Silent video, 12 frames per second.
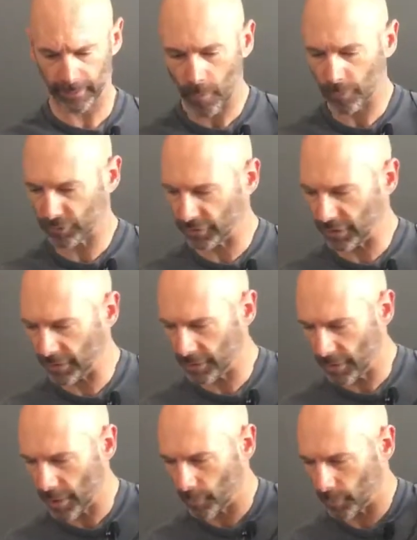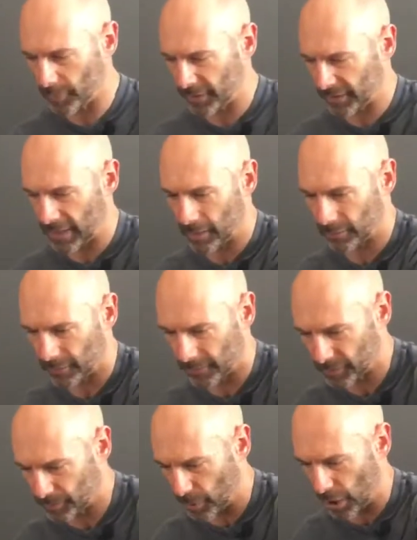We'll see when we get down to
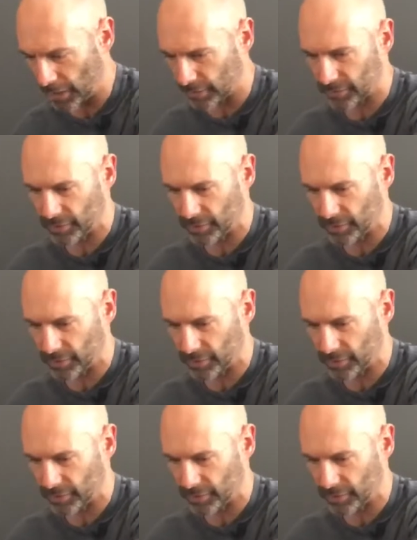this box.